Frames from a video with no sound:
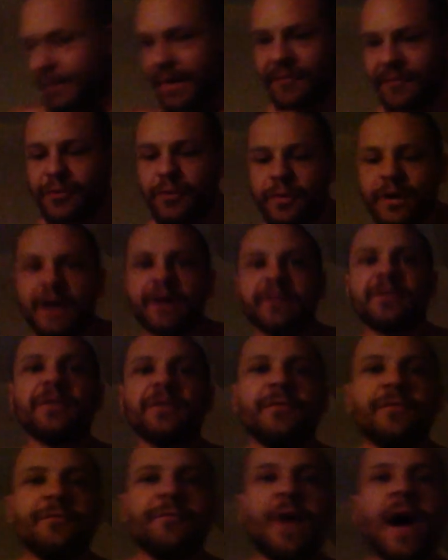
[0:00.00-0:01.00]
gonna have to do an
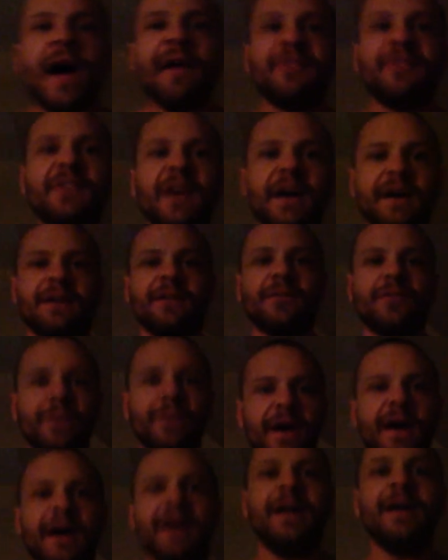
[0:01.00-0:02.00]
extra five seconds for
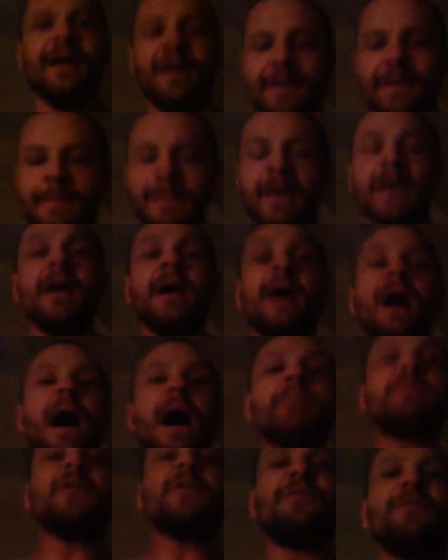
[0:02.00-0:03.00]
that.
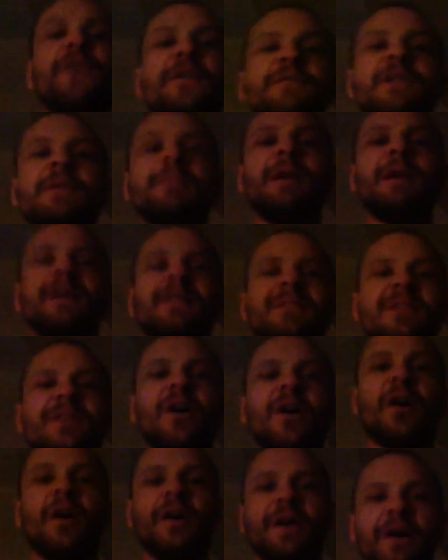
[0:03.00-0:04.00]
Up to 50 minutes of
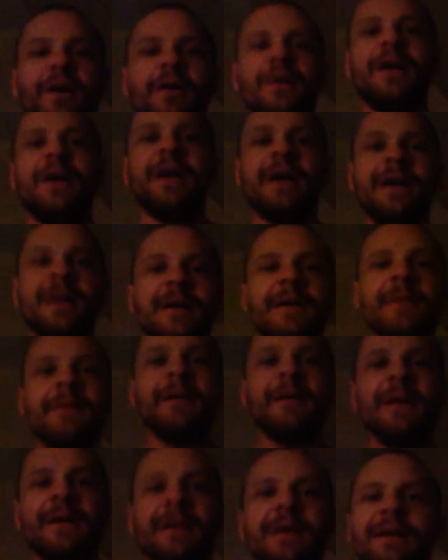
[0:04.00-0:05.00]
cardio.
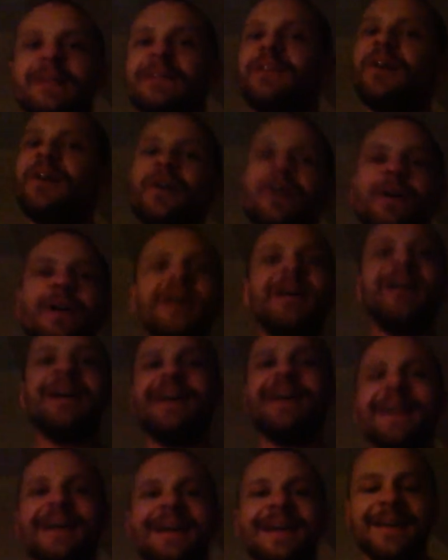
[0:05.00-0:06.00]
Dude,
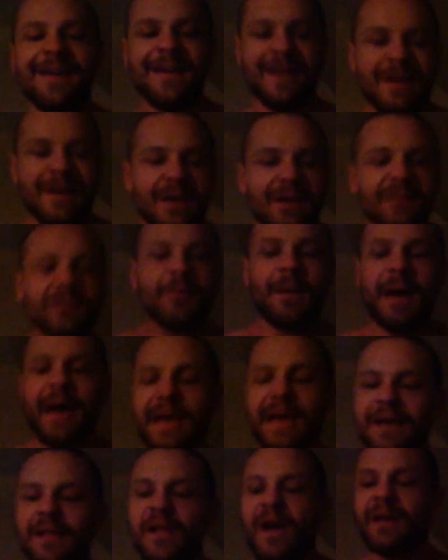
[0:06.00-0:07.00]
so my
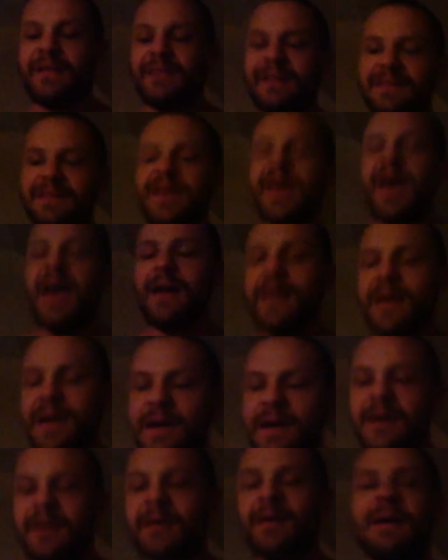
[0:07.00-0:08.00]
incline's at 10,
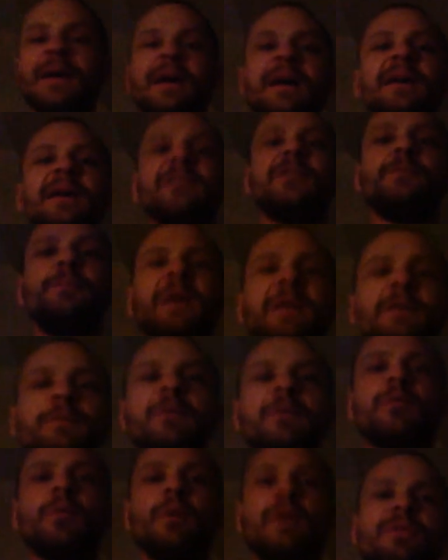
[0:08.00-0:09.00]
speed's
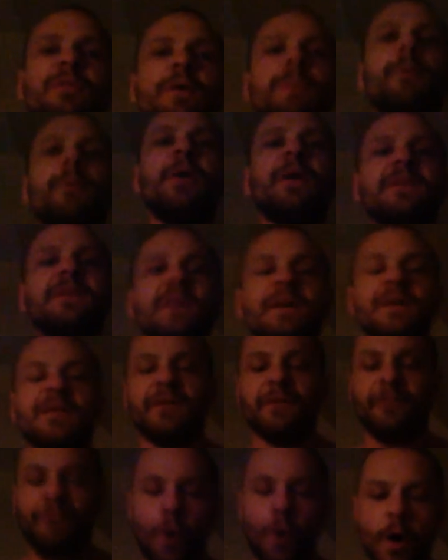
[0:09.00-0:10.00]
between 3.6
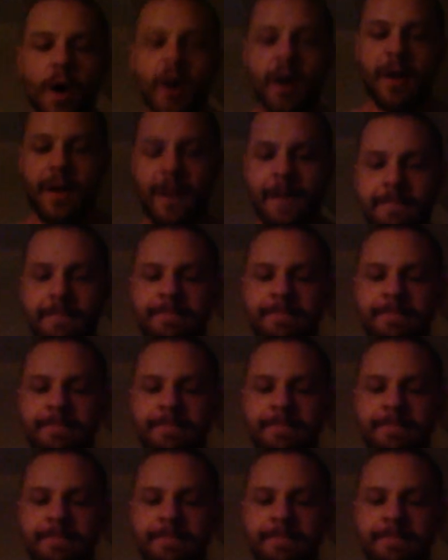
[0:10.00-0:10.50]
and 4,